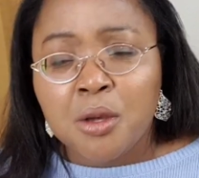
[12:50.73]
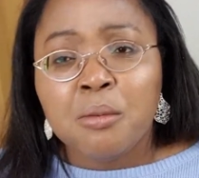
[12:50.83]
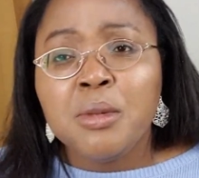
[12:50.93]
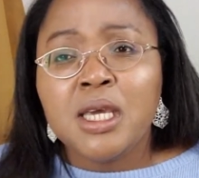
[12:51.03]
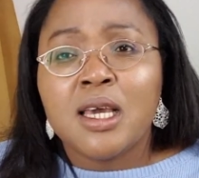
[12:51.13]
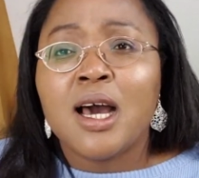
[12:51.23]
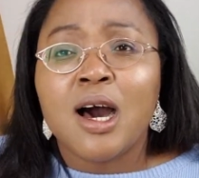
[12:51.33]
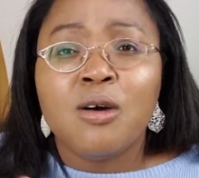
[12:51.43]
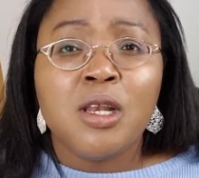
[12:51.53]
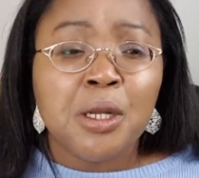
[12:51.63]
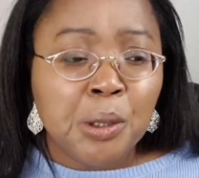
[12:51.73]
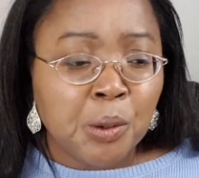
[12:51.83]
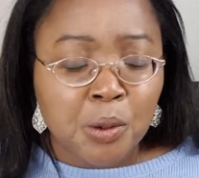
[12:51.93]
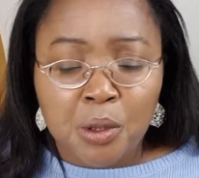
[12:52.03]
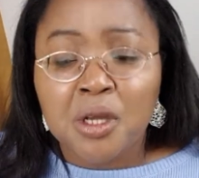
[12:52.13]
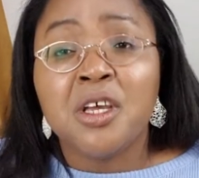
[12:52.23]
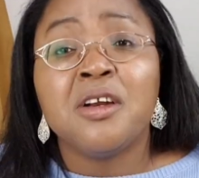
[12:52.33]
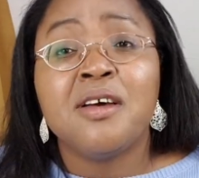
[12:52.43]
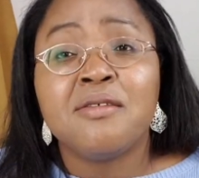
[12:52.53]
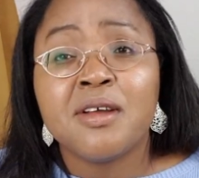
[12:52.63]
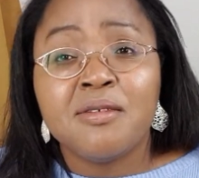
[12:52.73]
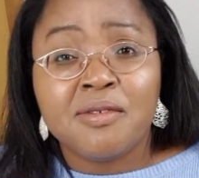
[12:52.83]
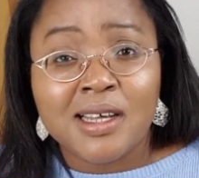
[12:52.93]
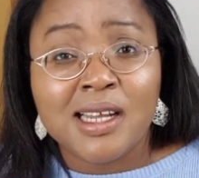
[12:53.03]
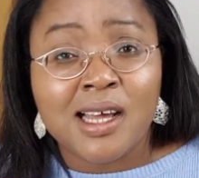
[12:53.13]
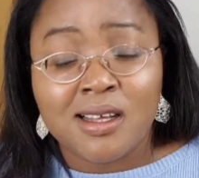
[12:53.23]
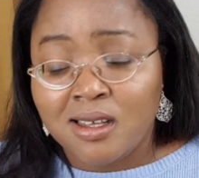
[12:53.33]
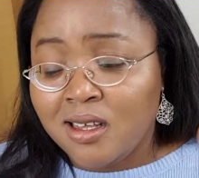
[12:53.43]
Me, I only know a reverend father,